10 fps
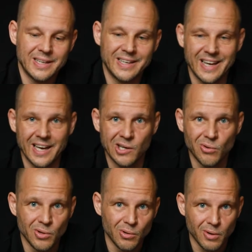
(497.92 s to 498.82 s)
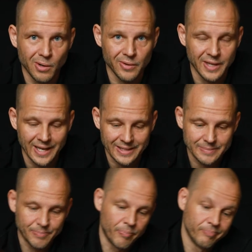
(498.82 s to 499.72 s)
Can't go in the water with that.
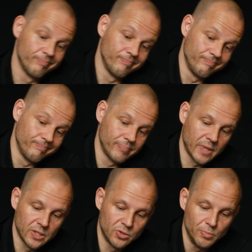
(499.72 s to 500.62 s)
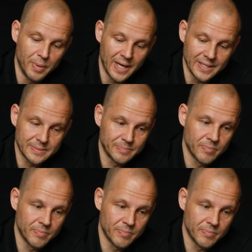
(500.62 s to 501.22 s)
Too bad.